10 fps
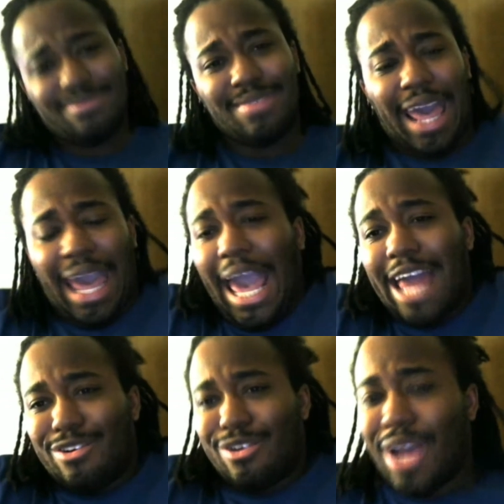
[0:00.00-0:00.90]

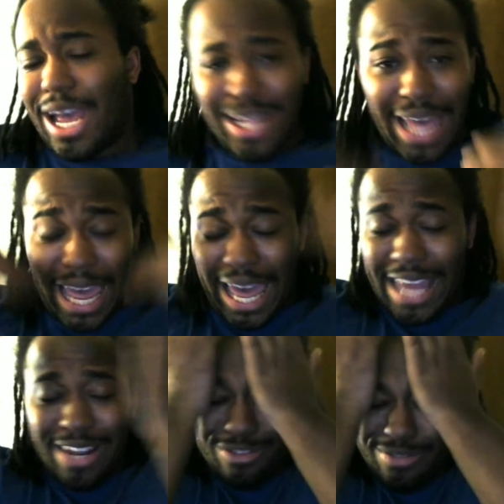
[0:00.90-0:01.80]

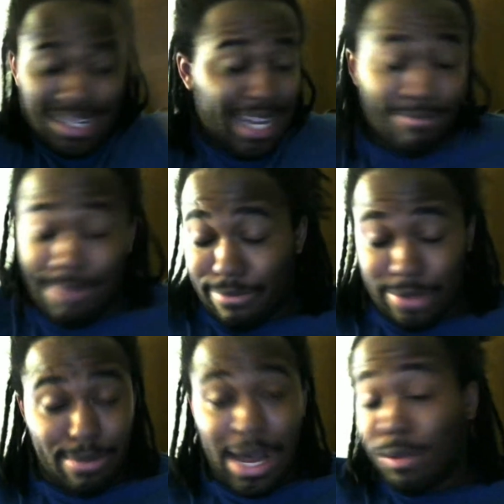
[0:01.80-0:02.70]
My
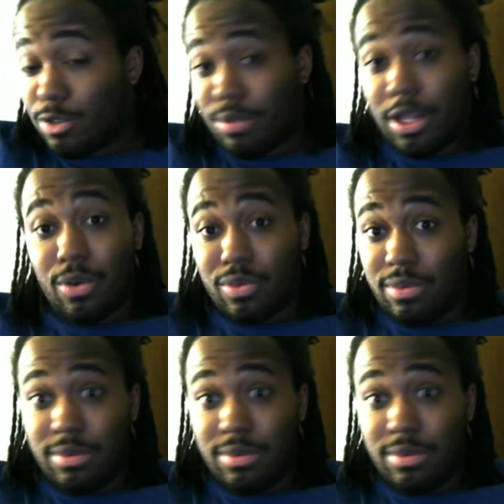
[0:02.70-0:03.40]
mind was blown.